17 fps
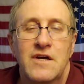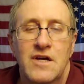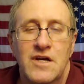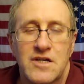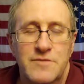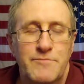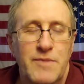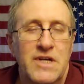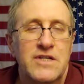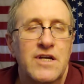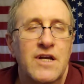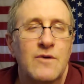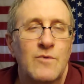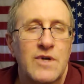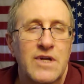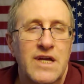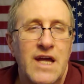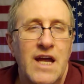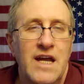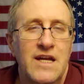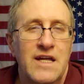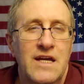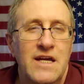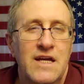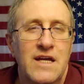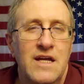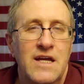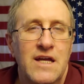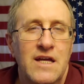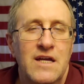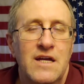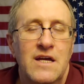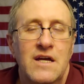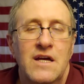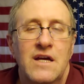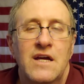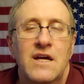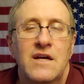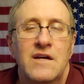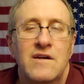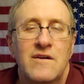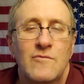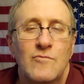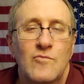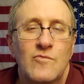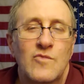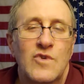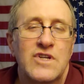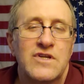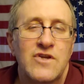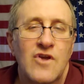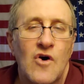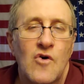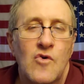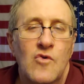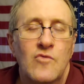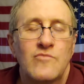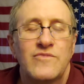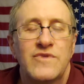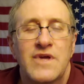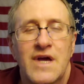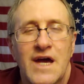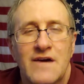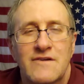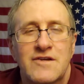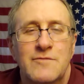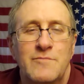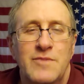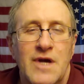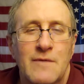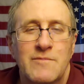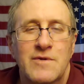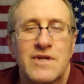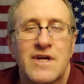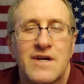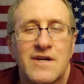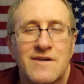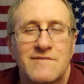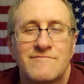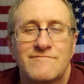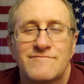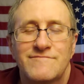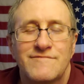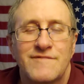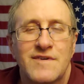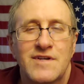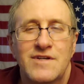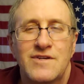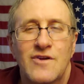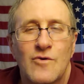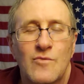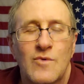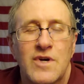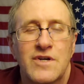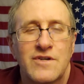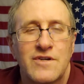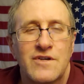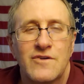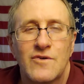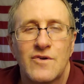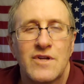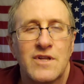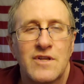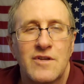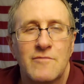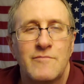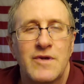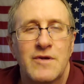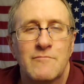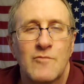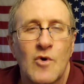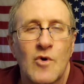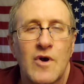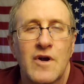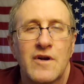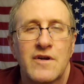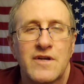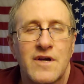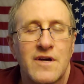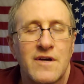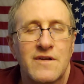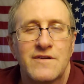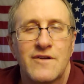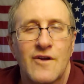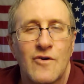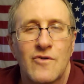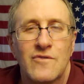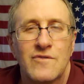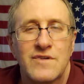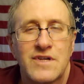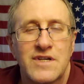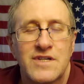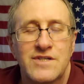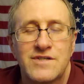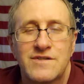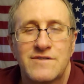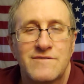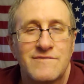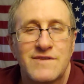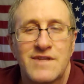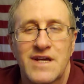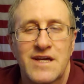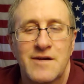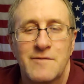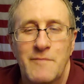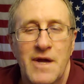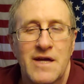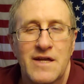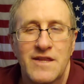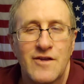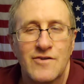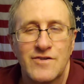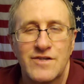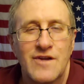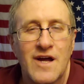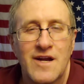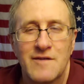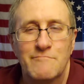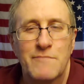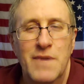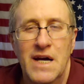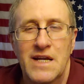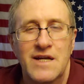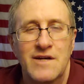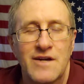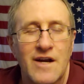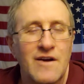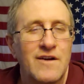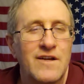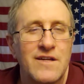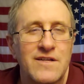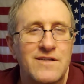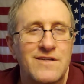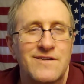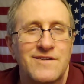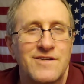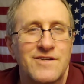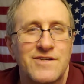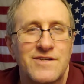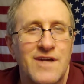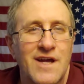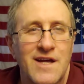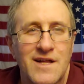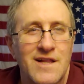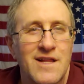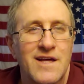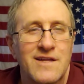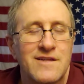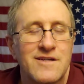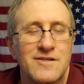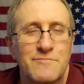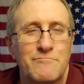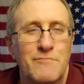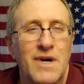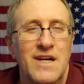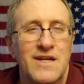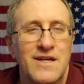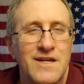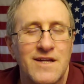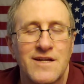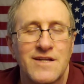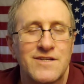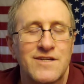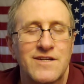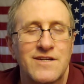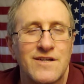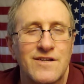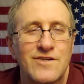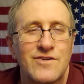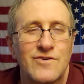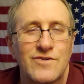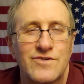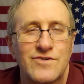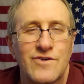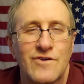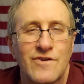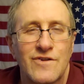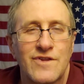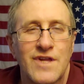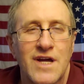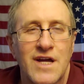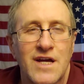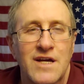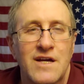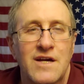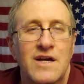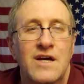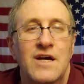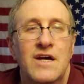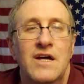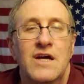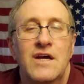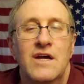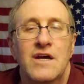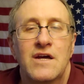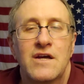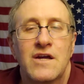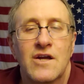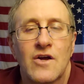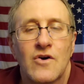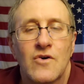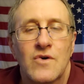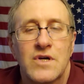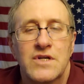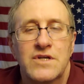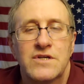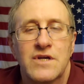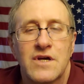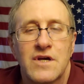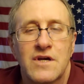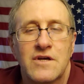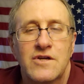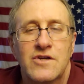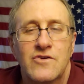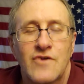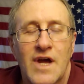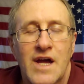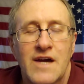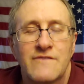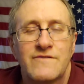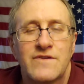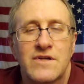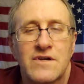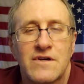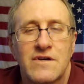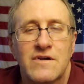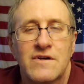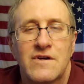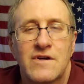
especially with KDE. With GNOME, you have to be able to know what you're doing a little bit more to know, because the command, there's not a button there to just say click this button and it's going to do a certain thing. It's you have to